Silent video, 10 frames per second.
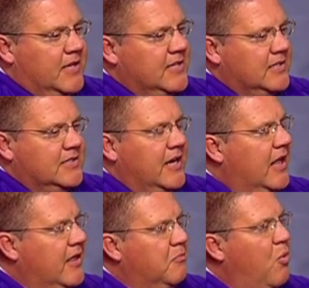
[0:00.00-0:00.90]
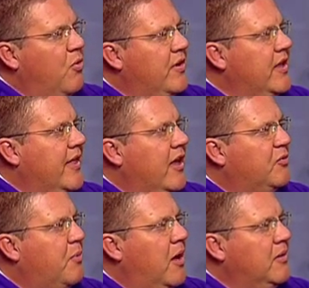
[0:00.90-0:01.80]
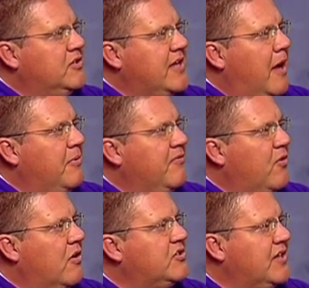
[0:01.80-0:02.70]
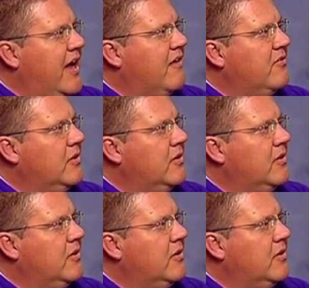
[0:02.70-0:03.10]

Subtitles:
as I said, I think more than anything else, probably just happy for our staff.